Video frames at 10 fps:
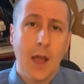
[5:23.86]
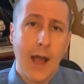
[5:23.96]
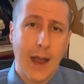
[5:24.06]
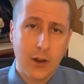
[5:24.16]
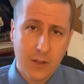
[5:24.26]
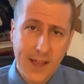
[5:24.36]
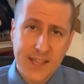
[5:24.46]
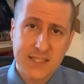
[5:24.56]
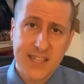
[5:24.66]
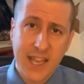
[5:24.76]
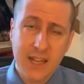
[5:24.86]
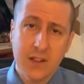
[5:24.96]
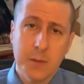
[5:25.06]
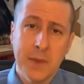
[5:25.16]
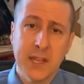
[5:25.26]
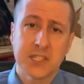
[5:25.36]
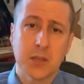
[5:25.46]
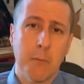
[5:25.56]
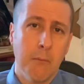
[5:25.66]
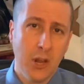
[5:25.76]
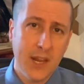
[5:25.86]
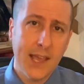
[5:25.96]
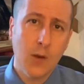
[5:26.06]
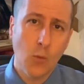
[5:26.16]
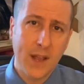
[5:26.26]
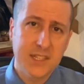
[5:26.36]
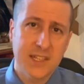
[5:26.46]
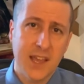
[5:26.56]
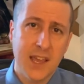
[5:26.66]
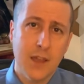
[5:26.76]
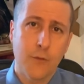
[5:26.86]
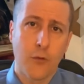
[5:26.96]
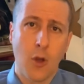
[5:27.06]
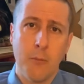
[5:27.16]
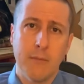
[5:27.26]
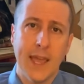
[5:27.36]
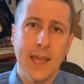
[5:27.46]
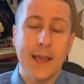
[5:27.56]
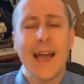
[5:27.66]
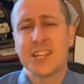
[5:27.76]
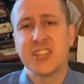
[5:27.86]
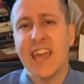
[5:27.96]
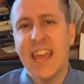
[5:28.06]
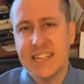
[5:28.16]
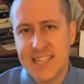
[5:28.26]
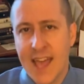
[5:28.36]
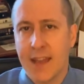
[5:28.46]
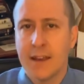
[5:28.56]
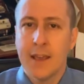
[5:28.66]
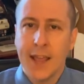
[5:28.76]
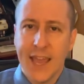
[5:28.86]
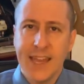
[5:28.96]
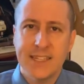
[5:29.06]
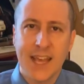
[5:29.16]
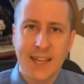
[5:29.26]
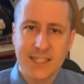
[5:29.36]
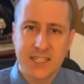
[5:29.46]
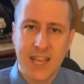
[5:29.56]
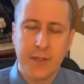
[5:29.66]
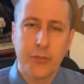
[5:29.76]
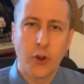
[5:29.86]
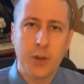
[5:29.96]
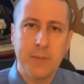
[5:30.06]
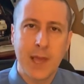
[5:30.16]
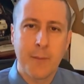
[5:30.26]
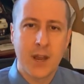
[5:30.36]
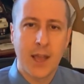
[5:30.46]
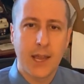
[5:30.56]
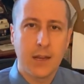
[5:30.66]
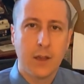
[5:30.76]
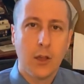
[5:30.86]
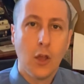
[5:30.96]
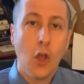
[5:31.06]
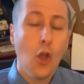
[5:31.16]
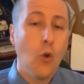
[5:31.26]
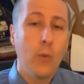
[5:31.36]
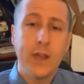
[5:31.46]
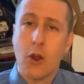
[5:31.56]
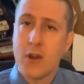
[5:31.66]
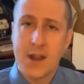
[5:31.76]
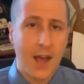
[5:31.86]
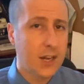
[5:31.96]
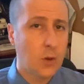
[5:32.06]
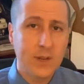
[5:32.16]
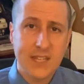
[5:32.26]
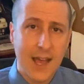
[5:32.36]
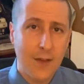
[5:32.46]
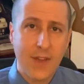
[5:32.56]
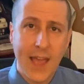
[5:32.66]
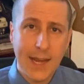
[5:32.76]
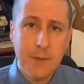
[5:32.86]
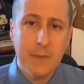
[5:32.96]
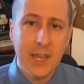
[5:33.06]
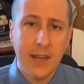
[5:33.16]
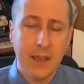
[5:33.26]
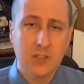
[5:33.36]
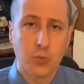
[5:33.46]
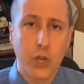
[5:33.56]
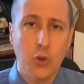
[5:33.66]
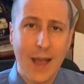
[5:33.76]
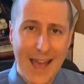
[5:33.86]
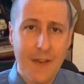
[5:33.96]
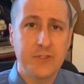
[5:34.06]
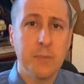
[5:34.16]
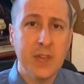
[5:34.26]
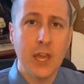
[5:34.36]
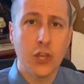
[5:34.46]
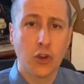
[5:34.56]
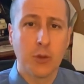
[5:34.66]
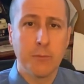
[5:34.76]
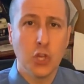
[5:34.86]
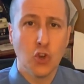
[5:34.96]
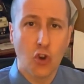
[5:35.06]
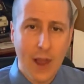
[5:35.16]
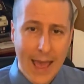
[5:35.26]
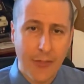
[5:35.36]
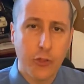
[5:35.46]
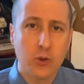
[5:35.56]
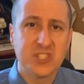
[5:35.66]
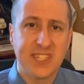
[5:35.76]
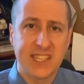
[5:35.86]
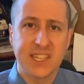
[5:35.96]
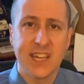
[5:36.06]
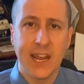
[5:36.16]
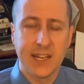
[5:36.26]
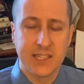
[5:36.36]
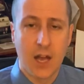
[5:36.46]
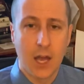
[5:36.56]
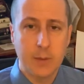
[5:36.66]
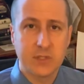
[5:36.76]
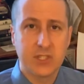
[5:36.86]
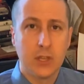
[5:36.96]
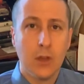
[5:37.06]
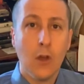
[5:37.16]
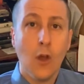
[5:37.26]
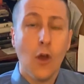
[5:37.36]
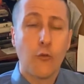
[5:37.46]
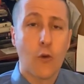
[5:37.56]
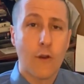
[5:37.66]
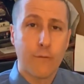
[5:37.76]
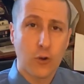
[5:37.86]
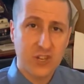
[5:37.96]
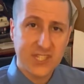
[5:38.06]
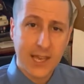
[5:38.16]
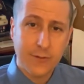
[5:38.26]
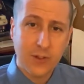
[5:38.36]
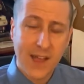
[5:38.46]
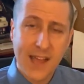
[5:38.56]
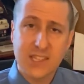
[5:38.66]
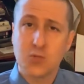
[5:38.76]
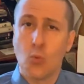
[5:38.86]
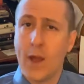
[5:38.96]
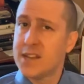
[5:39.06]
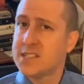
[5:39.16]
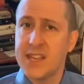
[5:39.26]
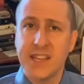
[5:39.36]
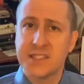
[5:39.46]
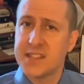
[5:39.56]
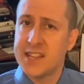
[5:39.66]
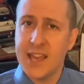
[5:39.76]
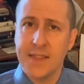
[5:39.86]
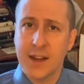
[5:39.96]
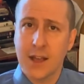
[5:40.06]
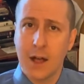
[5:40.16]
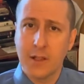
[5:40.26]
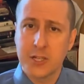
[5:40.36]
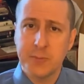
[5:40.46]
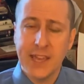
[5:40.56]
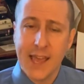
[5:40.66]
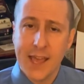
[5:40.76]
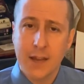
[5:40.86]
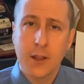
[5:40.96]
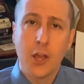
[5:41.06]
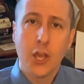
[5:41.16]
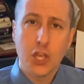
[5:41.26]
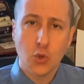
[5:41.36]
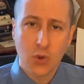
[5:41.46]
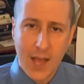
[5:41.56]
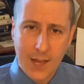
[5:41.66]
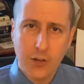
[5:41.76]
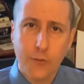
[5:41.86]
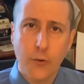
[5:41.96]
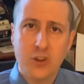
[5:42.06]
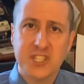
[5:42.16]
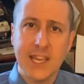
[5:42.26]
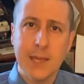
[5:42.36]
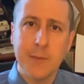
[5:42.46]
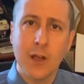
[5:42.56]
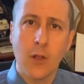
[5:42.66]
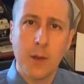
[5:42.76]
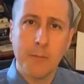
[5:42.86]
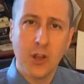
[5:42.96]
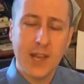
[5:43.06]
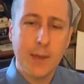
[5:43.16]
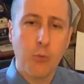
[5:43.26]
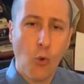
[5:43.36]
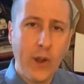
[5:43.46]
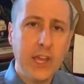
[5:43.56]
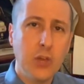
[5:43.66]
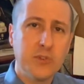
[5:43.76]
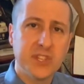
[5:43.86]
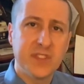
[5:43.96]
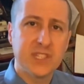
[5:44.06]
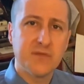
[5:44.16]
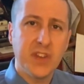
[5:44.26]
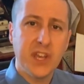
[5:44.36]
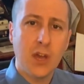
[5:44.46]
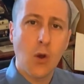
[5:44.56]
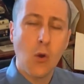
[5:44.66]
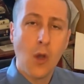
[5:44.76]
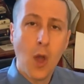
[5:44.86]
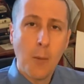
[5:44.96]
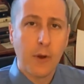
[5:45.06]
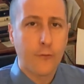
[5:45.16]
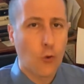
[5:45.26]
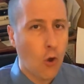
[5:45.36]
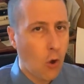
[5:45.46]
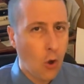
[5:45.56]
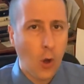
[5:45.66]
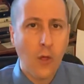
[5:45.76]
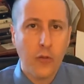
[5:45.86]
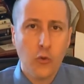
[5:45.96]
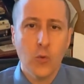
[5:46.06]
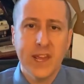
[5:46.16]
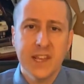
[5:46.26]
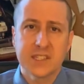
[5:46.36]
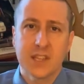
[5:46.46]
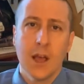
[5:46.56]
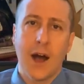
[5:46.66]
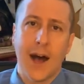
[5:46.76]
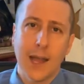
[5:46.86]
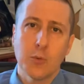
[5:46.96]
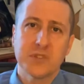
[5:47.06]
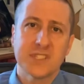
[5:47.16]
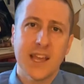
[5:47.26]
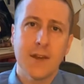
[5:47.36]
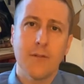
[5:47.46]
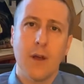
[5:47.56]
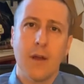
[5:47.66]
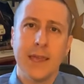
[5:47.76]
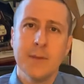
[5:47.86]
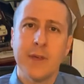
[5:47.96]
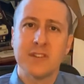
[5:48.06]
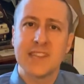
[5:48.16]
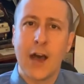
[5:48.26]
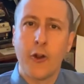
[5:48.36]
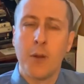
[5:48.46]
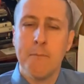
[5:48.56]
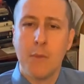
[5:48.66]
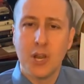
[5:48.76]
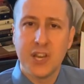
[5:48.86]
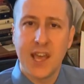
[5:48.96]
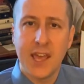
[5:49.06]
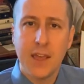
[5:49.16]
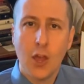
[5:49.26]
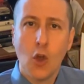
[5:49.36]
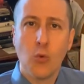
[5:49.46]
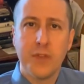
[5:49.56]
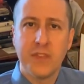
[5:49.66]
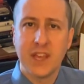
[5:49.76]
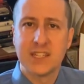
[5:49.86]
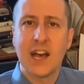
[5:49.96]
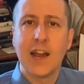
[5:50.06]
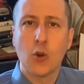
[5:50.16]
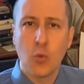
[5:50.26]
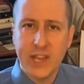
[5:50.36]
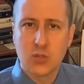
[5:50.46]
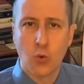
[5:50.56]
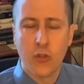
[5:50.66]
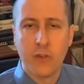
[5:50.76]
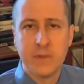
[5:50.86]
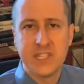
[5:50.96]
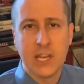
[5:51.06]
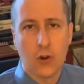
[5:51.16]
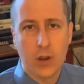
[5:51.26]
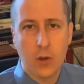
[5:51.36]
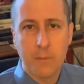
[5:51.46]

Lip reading: Our class technically meets Monday and Wednesday from 8:10 to 10:30 p.m. at night. We are not going to have any meetings where you have to be at your computer at those designated times. For our first day of class, Wednesday is the day that college began. You got your first email on Monday pointing you to this video, but for all other weeks, I will send emails out on Monday with the entire week's worth of material.